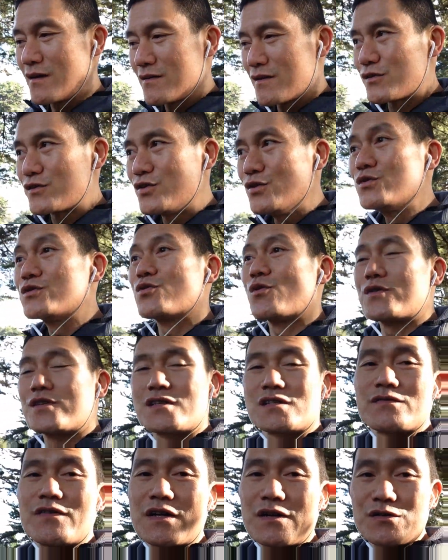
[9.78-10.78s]
The two
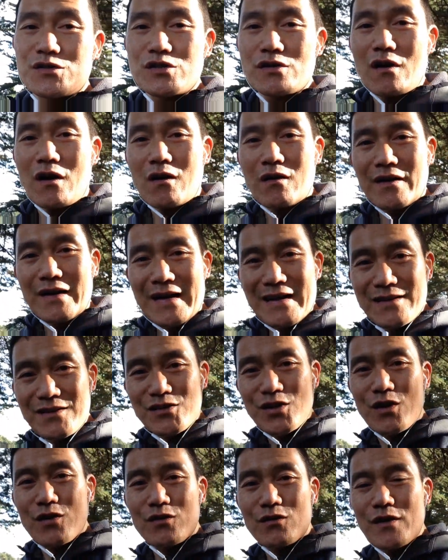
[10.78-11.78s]
sources of energy are
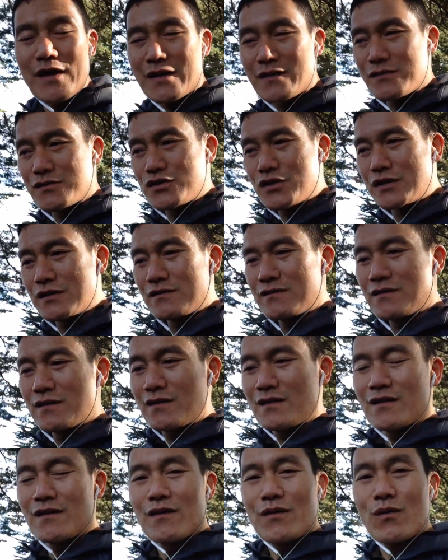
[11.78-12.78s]
internal energy
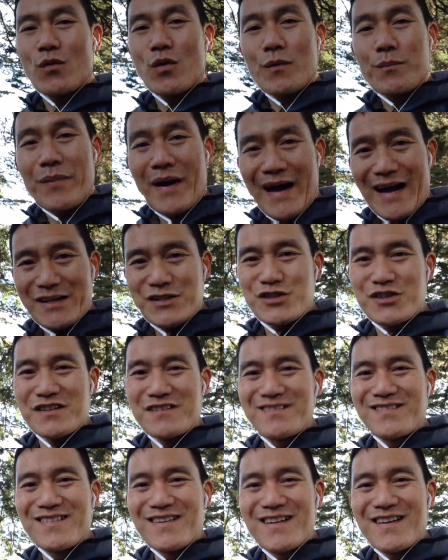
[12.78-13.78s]
or
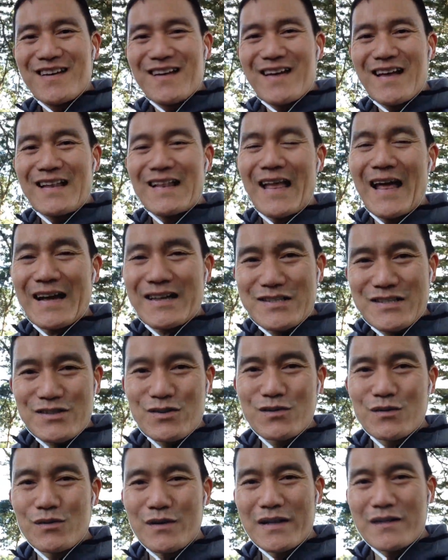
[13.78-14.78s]
passion and
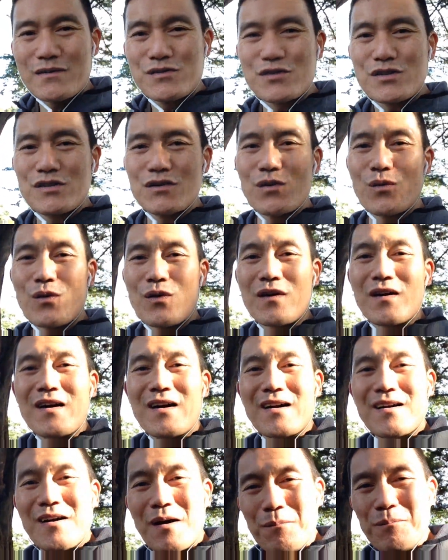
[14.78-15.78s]
external energy or
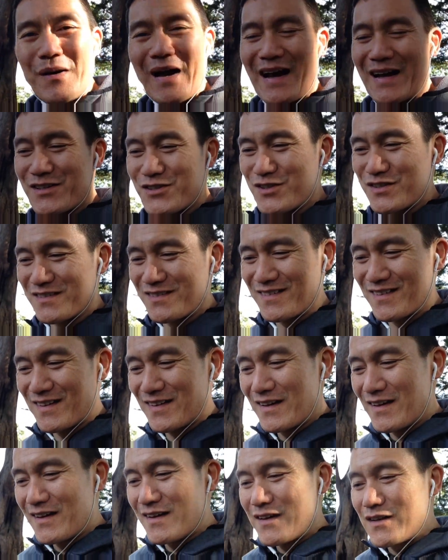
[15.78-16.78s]
compassion.
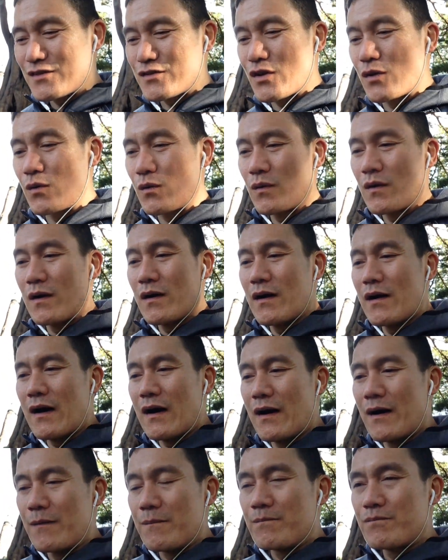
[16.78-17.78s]
So
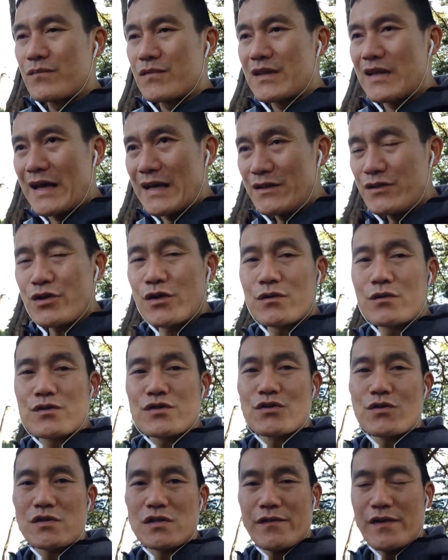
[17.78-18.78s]
um, the internal
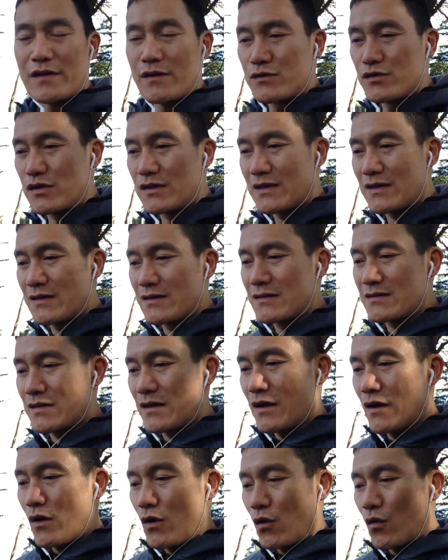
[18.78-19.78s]
source of energy is
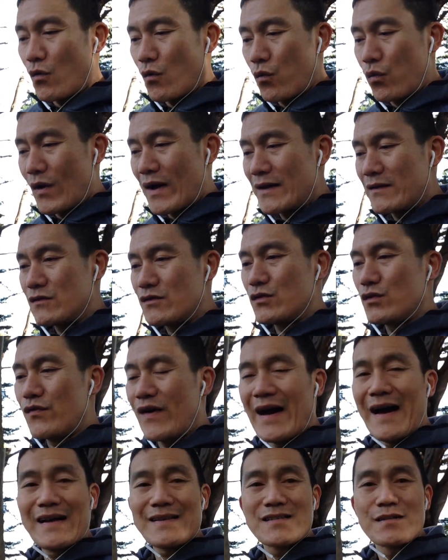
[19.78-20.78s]
when you've
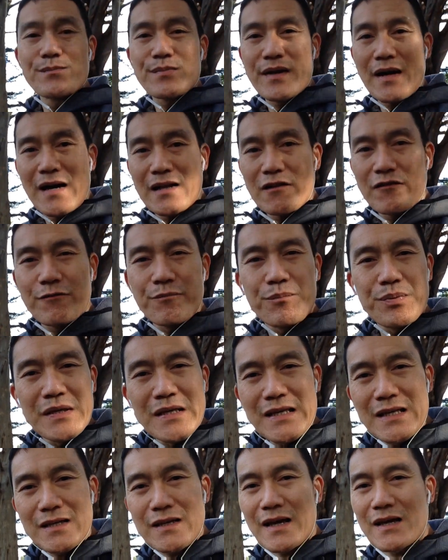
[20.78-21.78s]
had some kind of
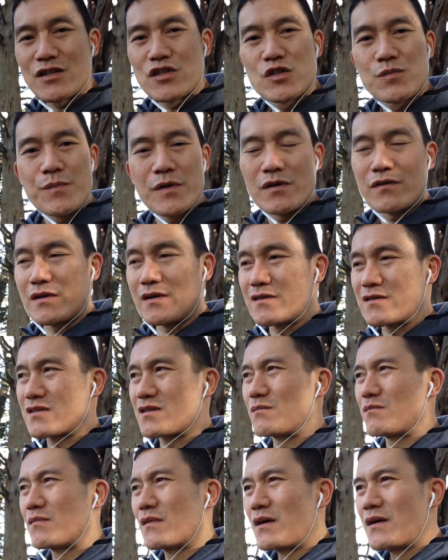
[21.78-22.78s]
peak experience,
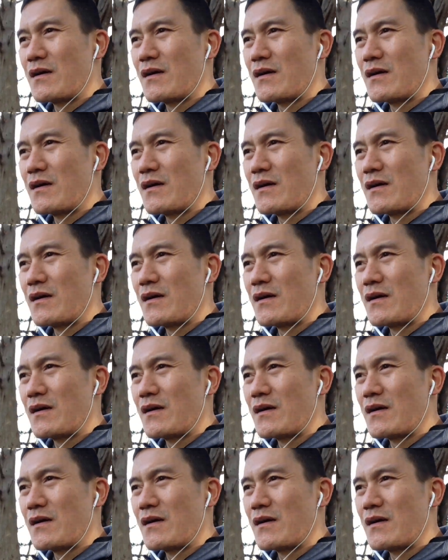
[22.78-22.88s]
some